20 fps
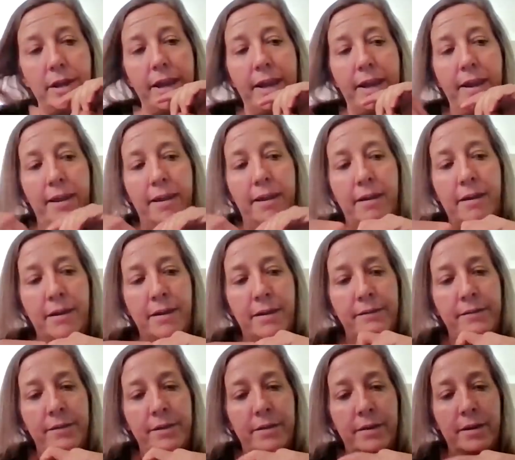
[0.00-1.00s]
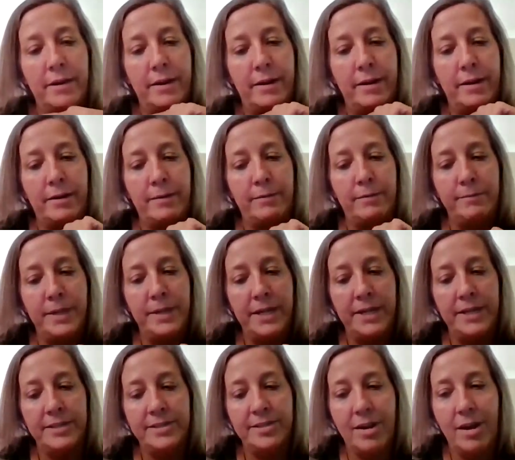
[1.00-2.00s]
And um,
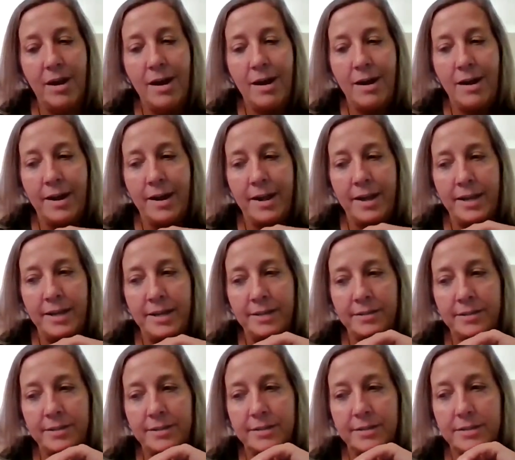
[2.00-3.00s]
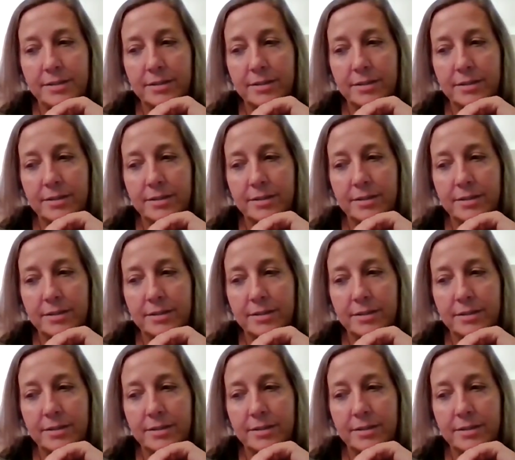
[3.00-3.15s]
its eyes,